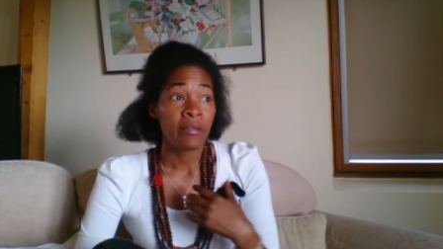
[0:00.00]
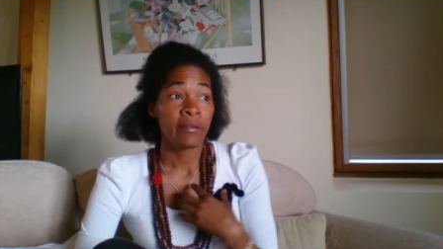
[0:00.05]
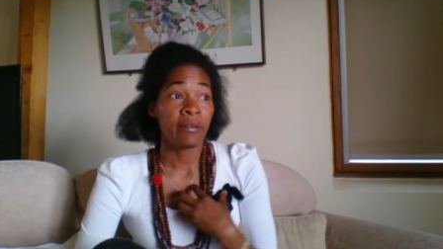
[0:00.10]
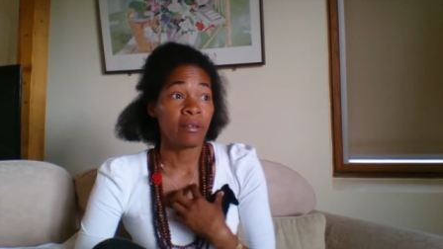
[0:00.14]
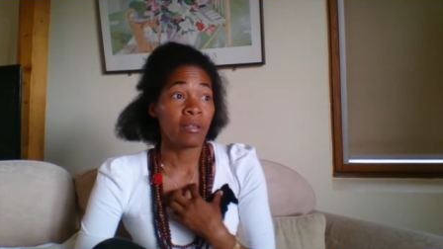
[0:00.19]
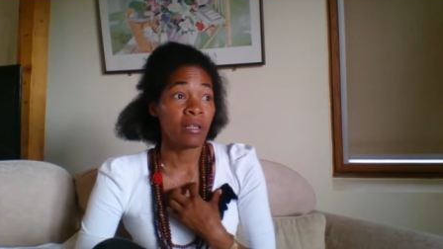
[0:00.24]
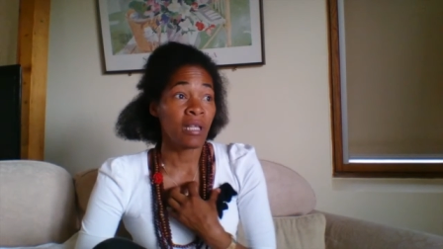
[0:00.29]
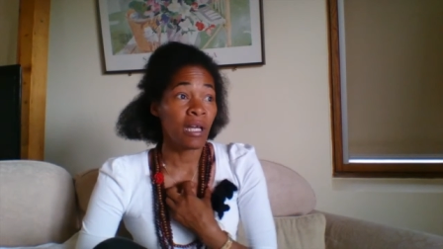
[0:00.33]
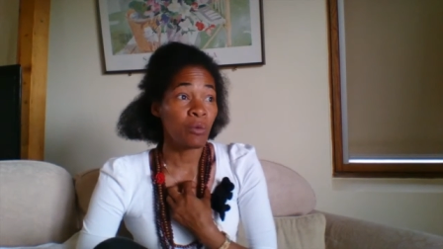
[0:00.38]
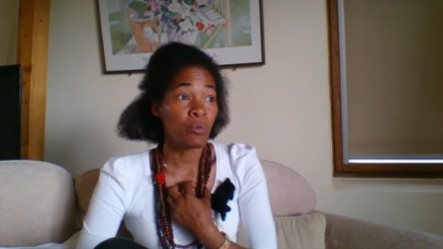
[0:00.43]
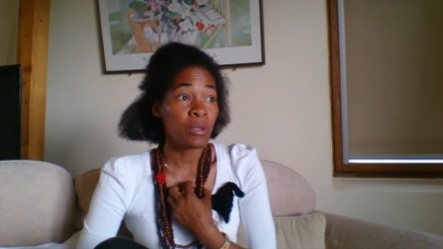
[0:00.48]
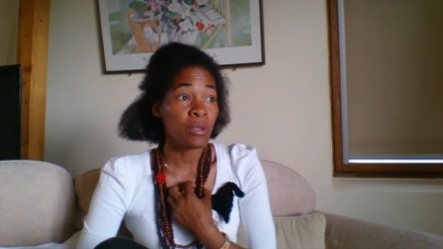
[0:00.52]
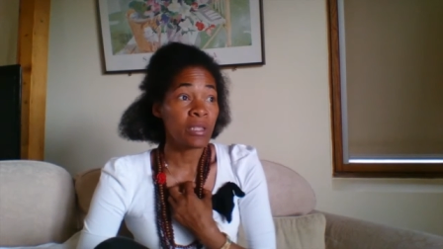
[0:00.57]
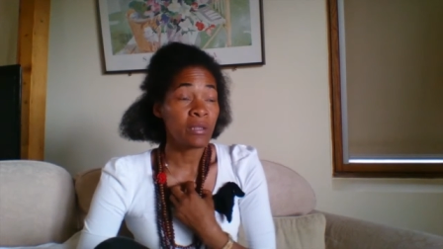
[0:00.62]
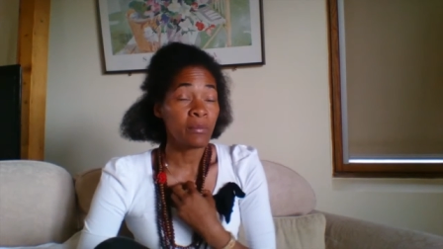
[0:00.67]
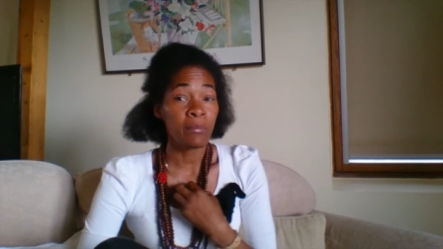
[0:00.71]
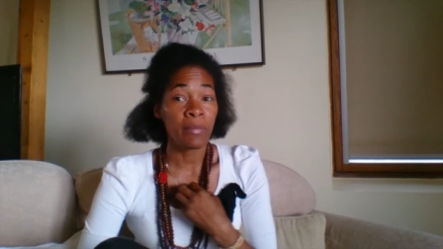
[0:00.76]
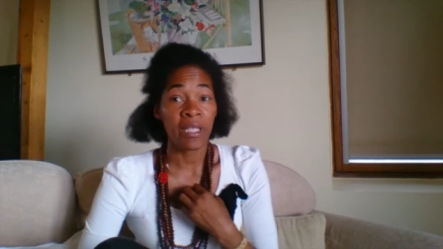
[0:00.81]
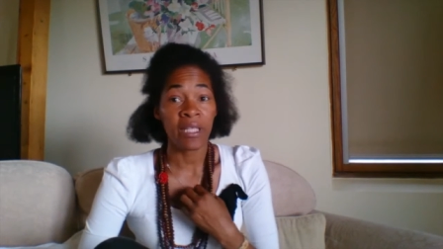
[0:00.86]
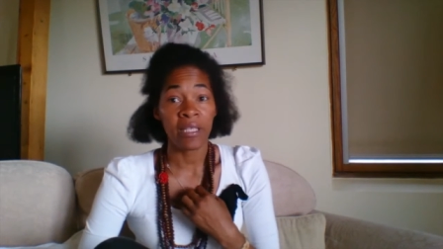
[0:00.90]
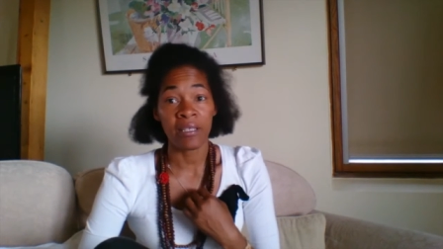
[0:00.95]
Then I will
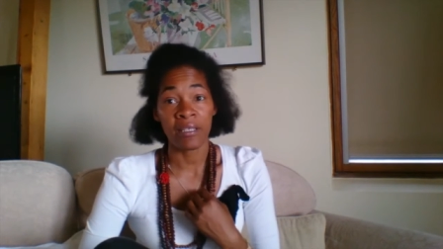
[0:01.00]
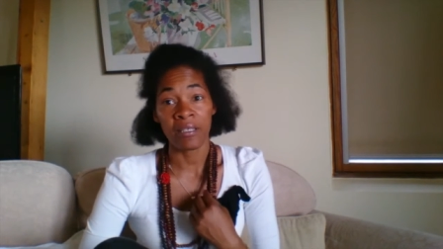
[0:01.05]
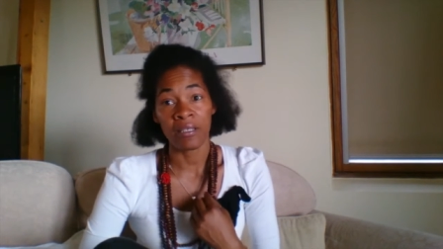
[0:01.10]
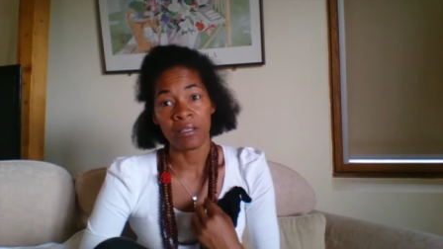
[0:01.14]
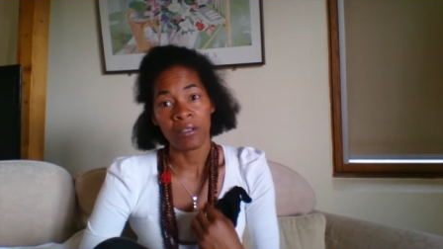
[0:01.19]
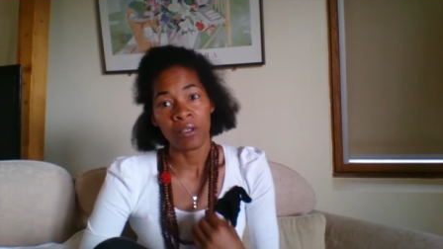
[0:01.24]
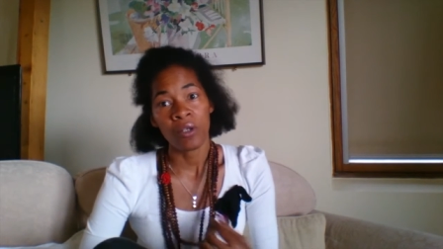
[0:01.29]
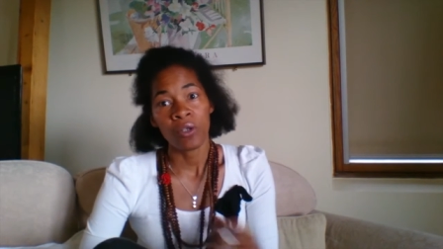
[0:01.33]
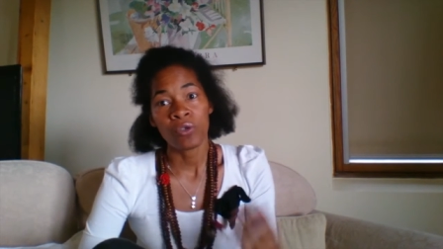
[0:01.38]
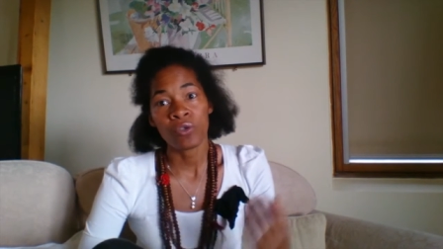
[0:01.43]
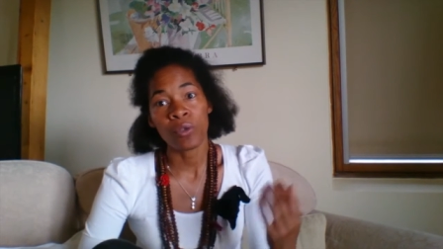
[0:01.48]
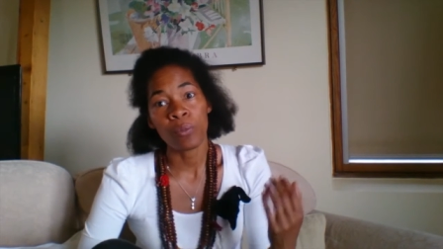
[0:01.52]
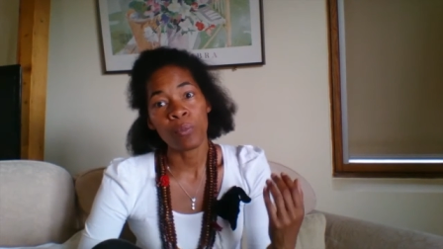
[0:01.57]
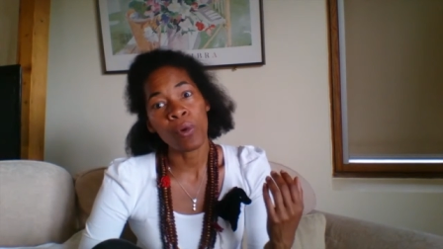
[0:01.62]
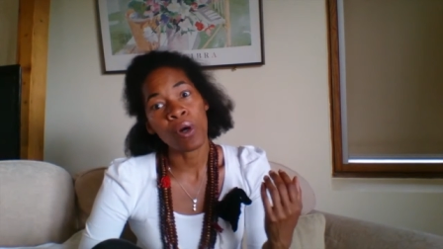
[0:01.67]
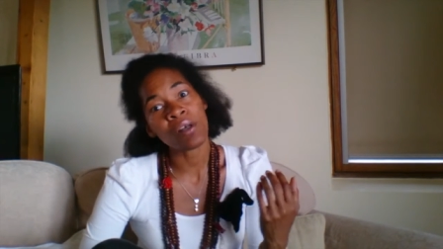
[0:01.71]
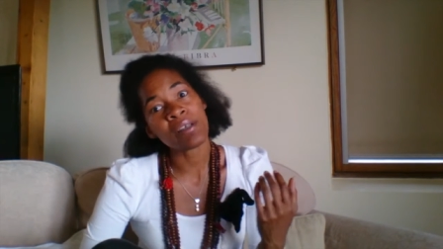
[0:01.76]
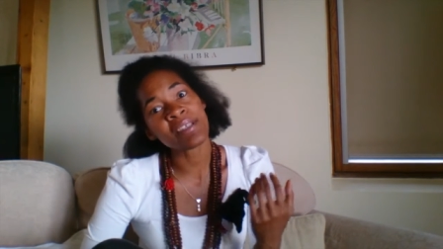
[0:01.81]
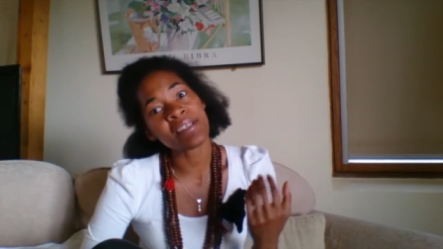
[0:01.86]
make it the more